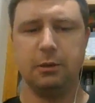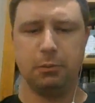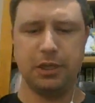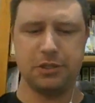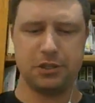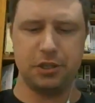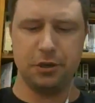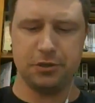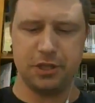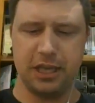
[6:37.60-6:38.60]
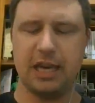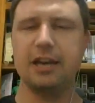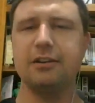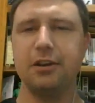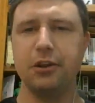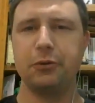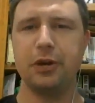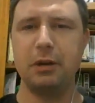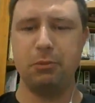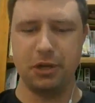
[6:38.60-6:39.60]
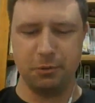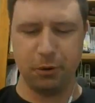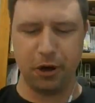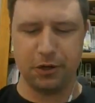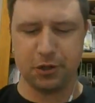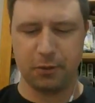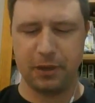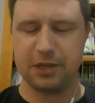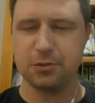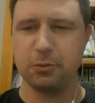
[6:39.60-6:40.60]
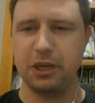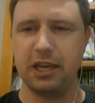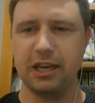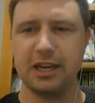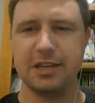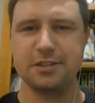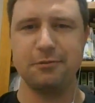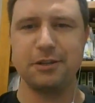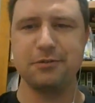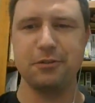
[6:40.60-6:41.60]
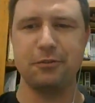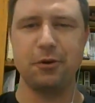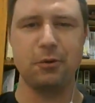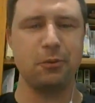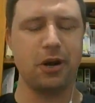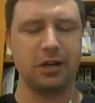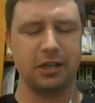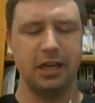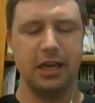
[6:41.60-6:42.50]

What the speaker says: Please excuse the 3D printed prototype. Ours will be cast in resin for the final product.